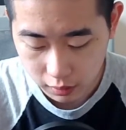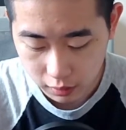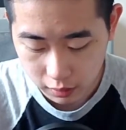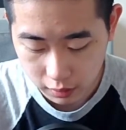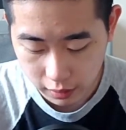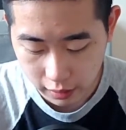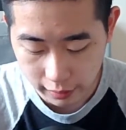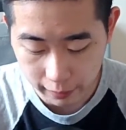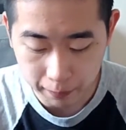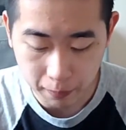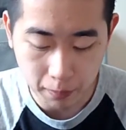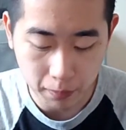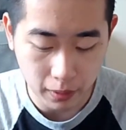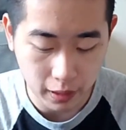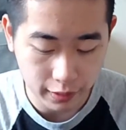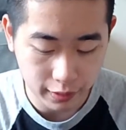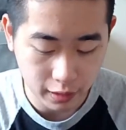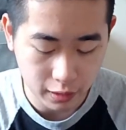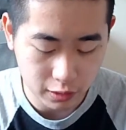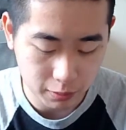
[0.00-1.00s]
I remember I
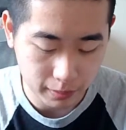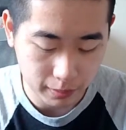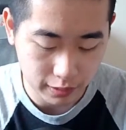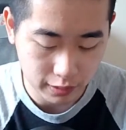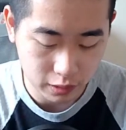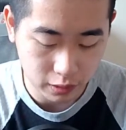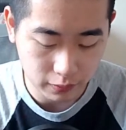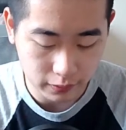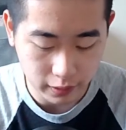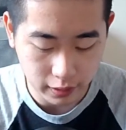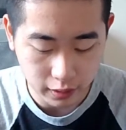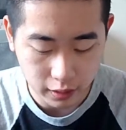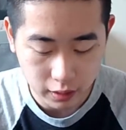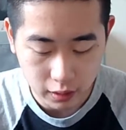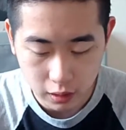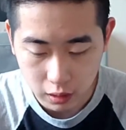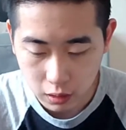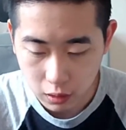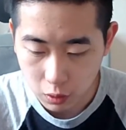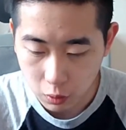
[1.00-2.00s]
thought to myself that
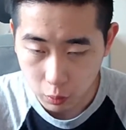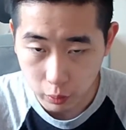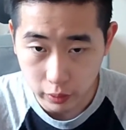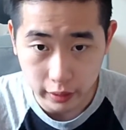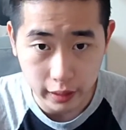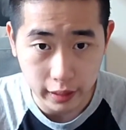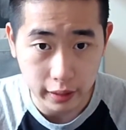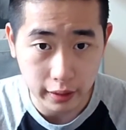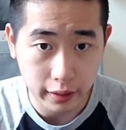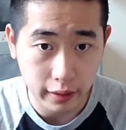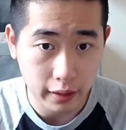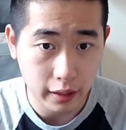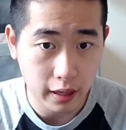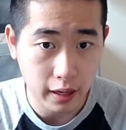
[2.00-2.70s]
when I